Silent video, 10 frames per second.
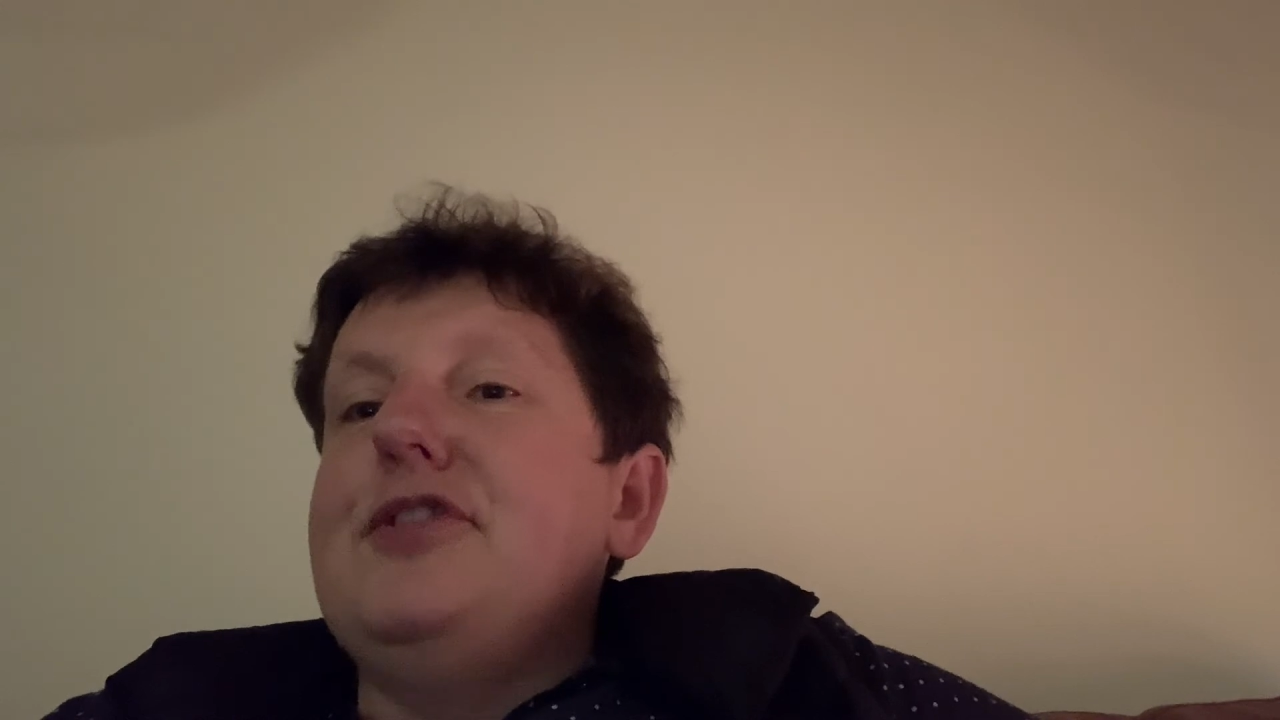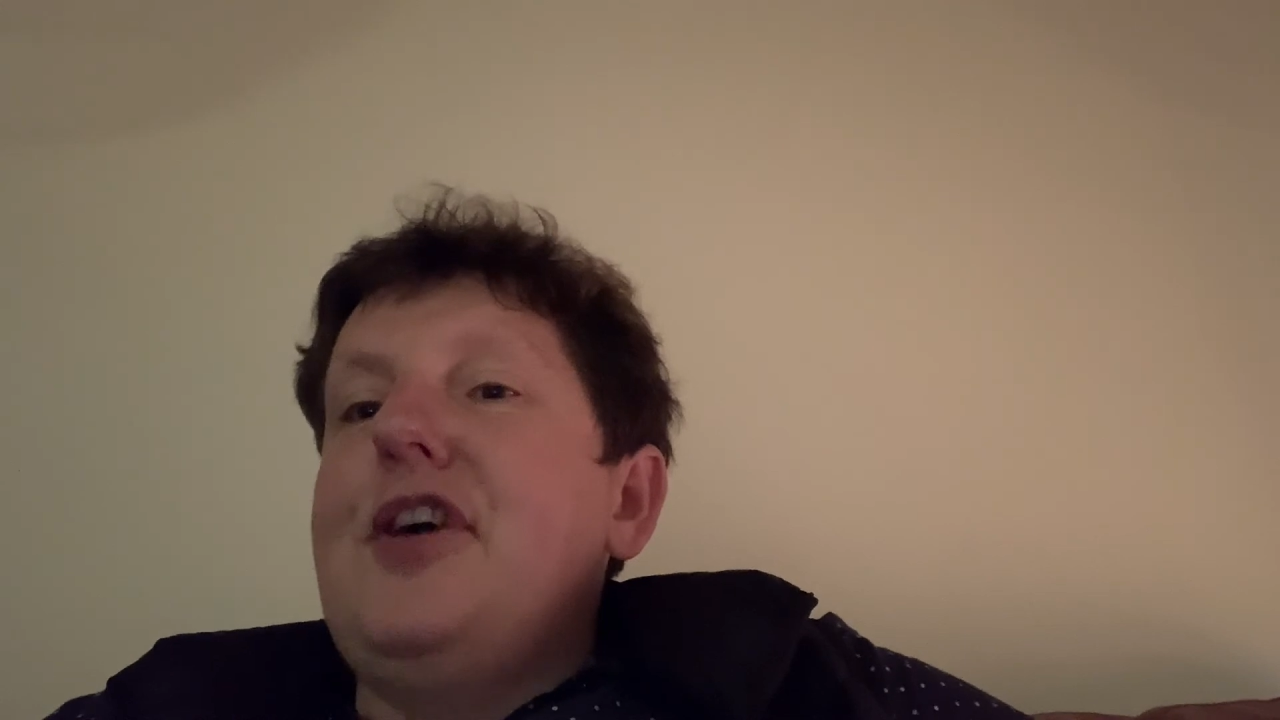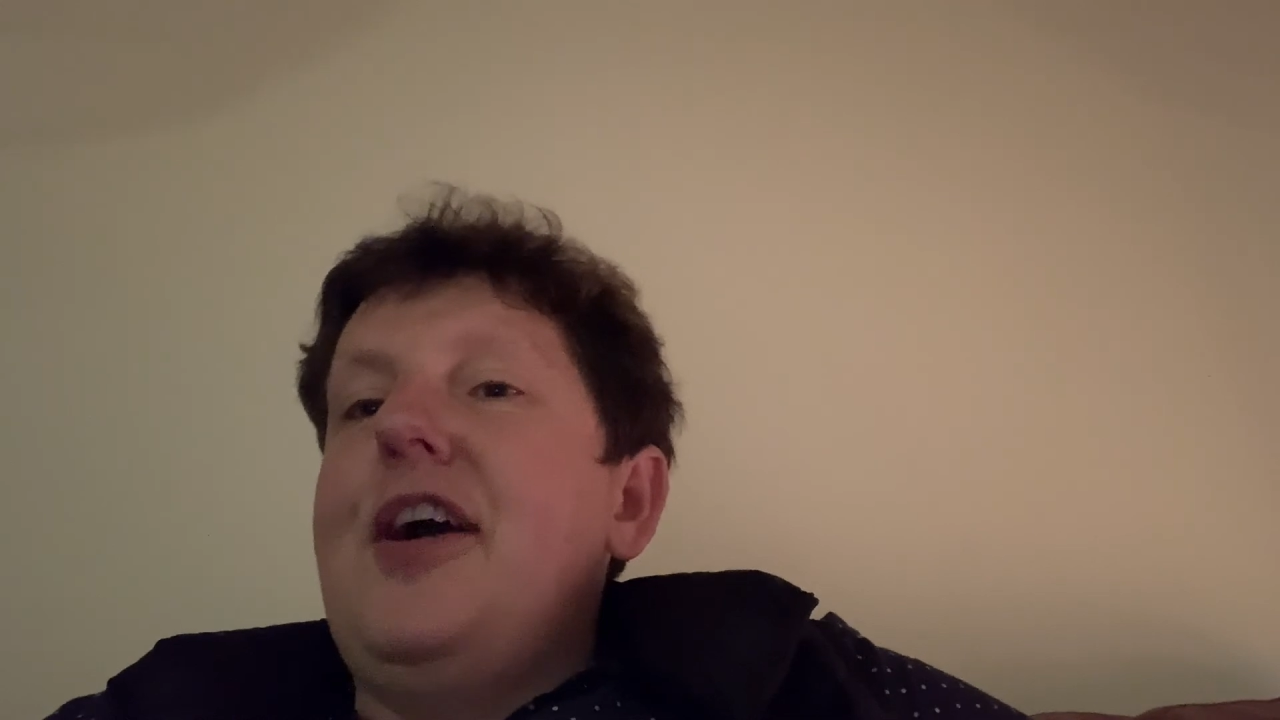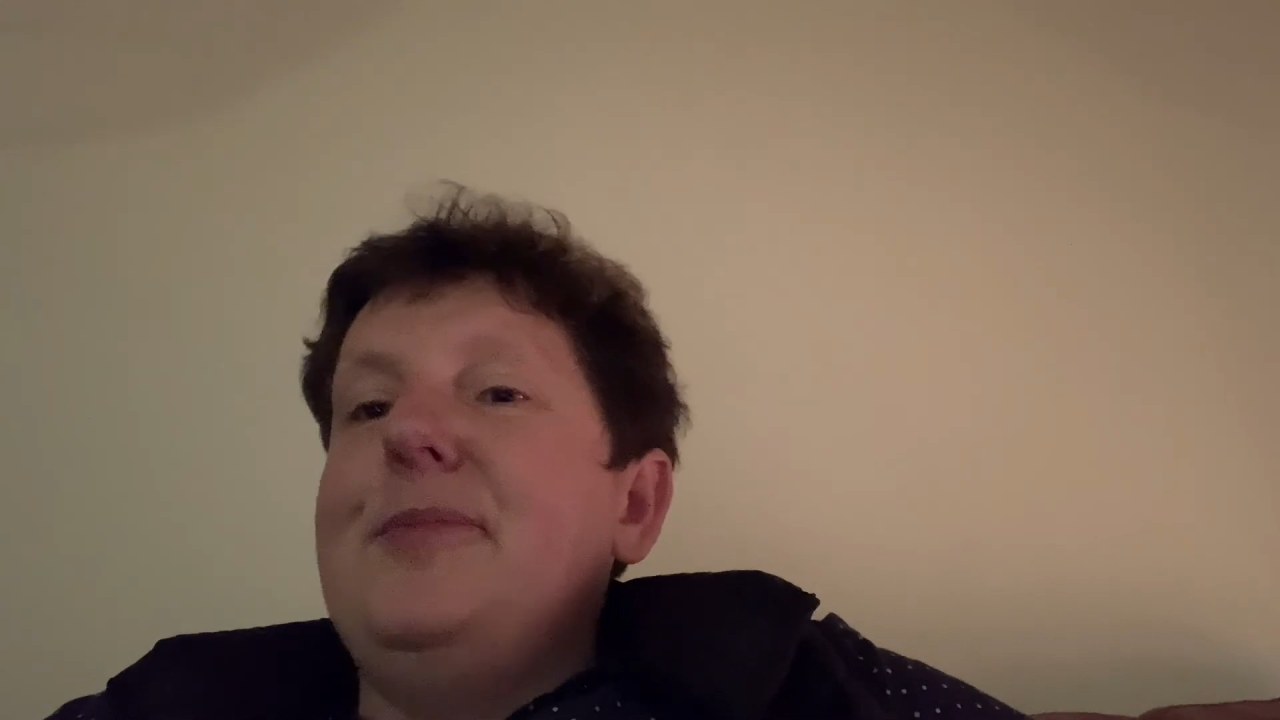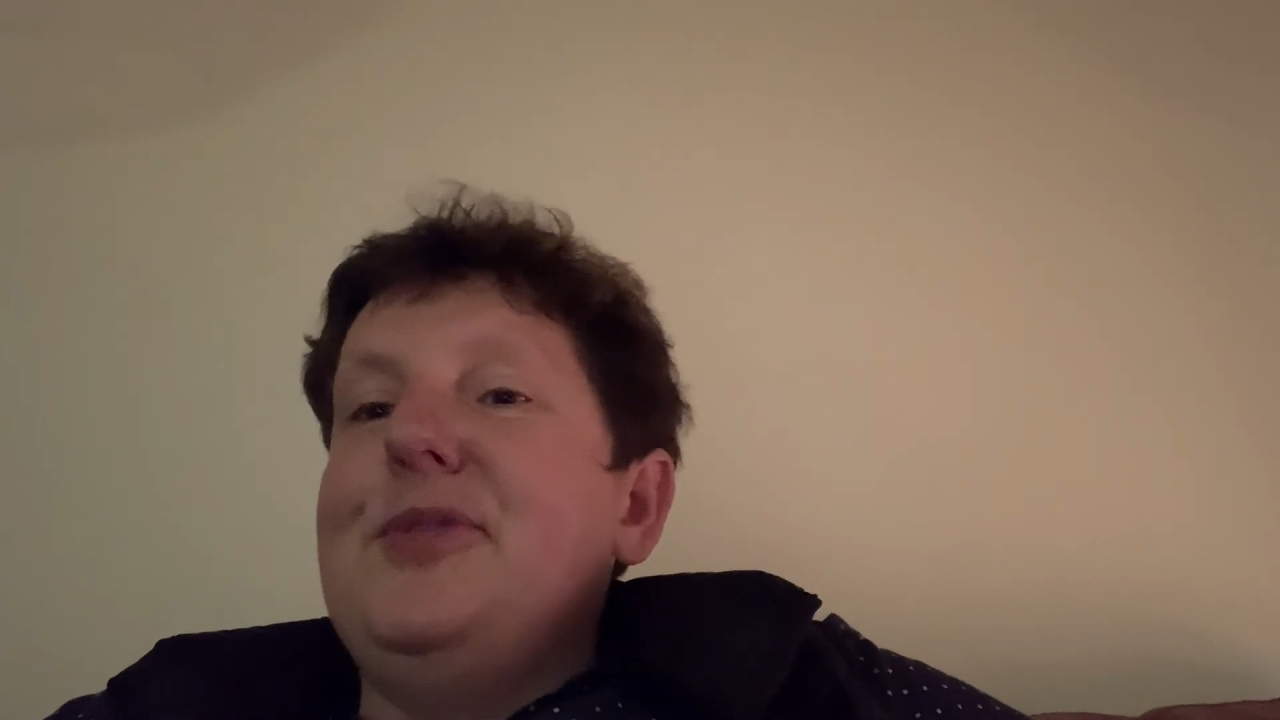
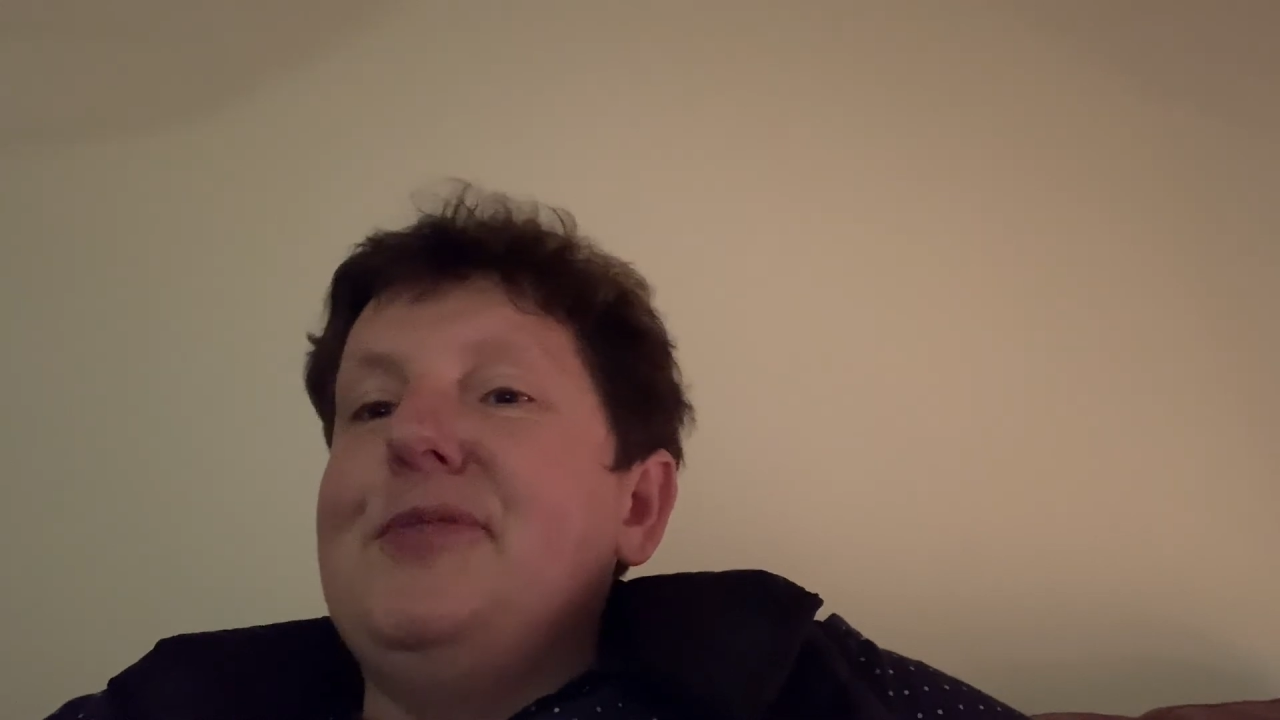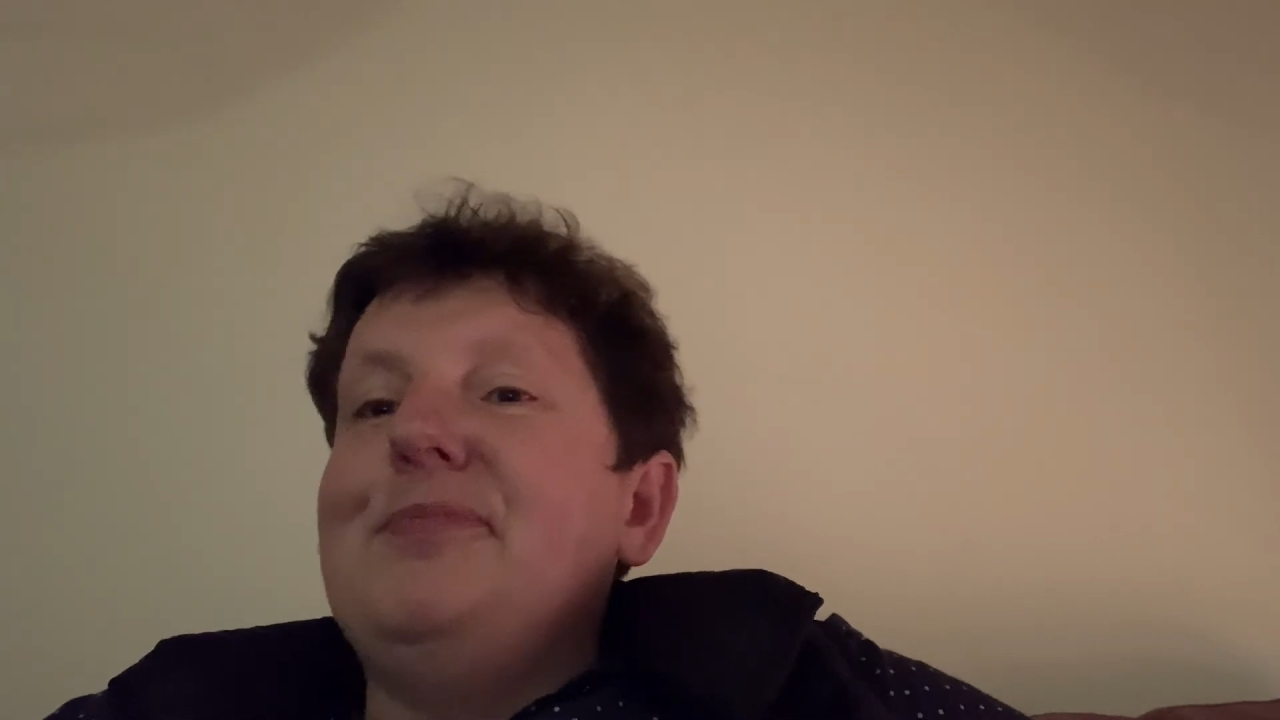times.